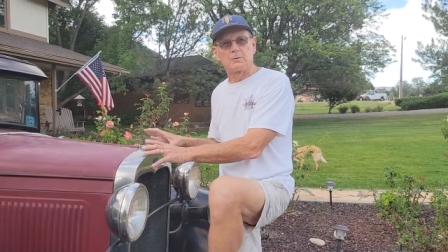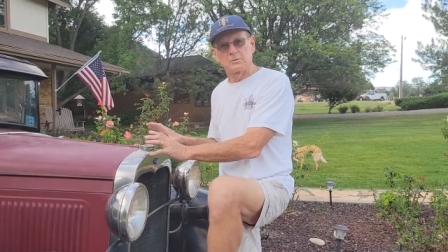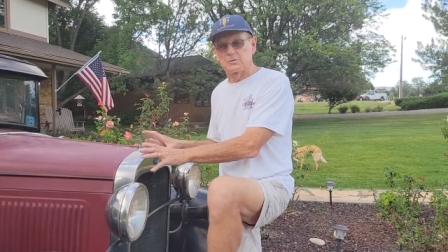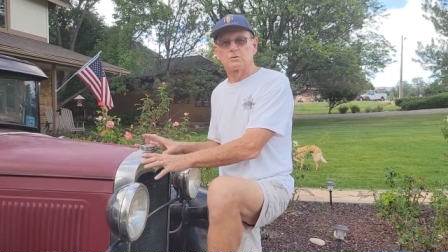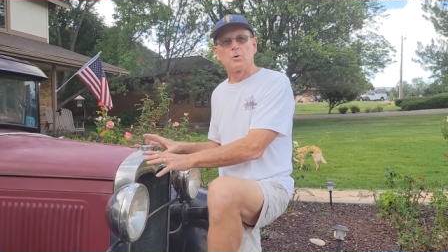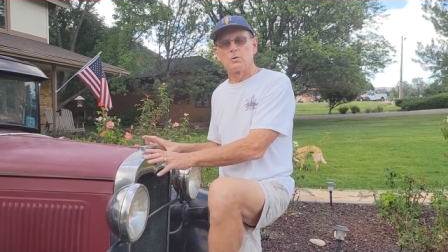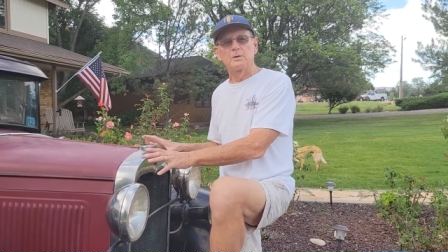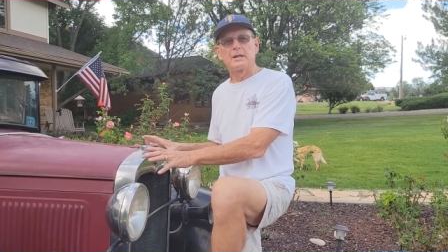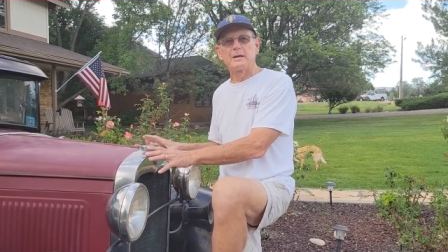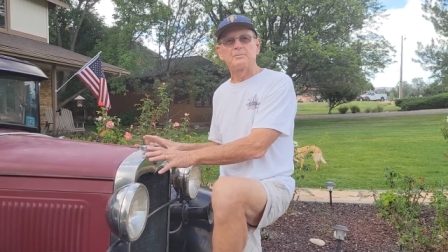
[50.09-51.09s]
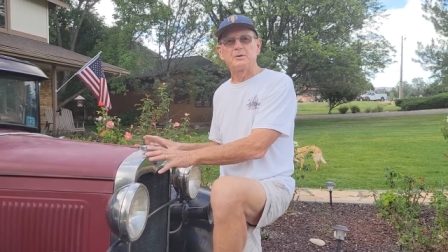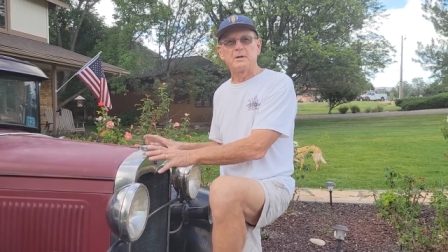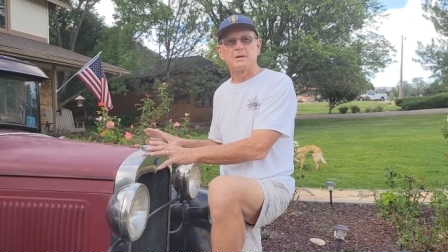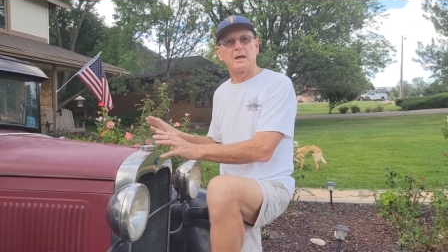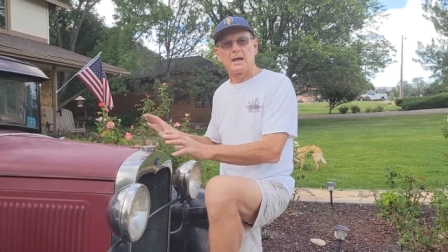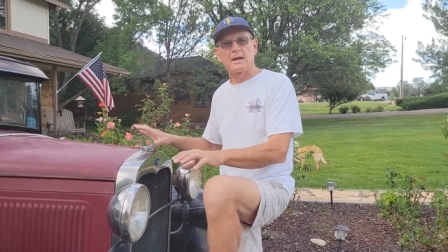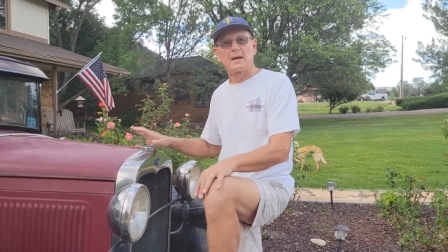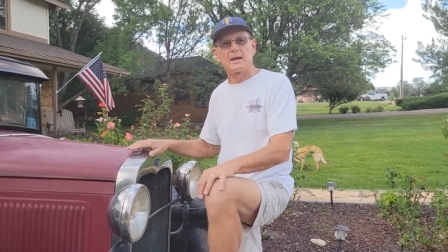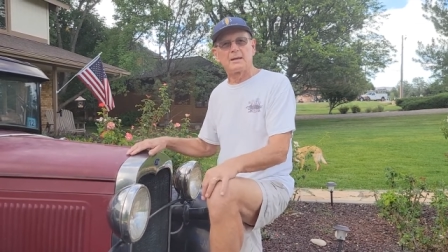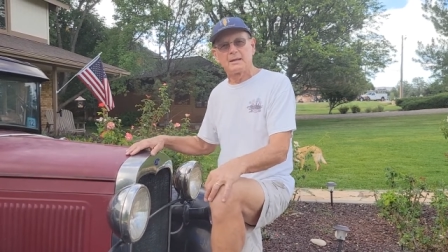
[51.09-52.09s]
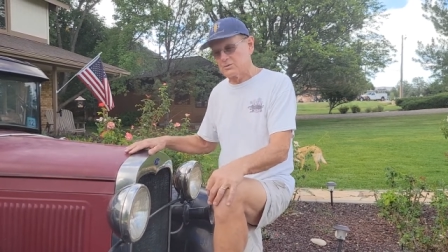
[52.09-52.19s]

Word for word: that was totally empty and